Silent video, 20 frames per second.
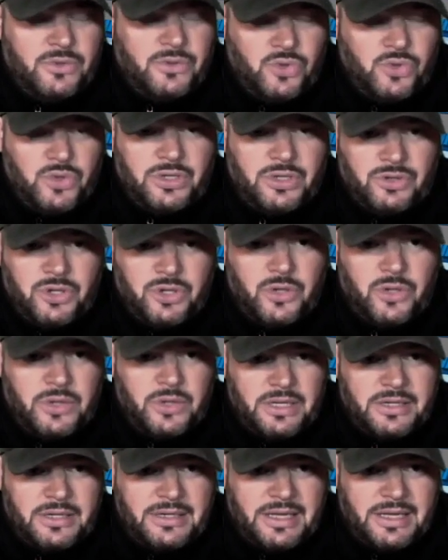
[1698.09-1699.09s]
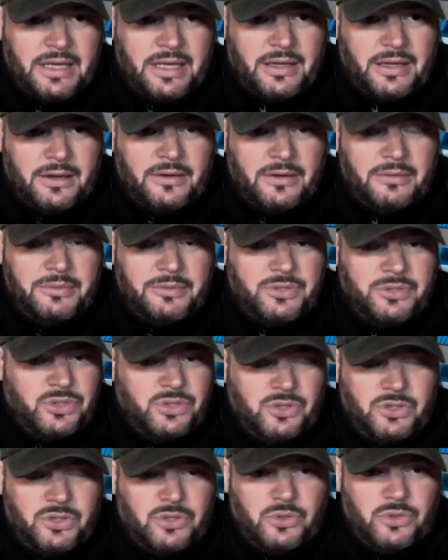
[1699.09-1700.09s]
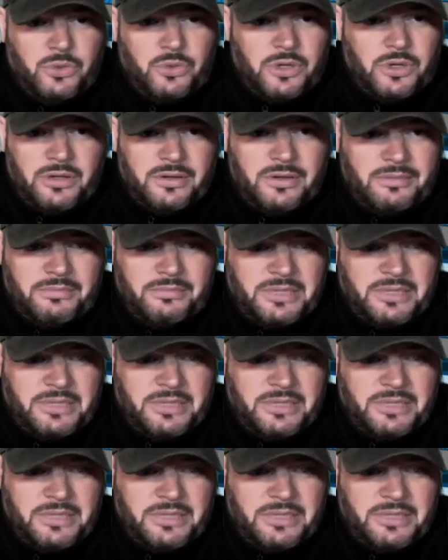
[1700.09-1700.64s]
You can do it now, but you won't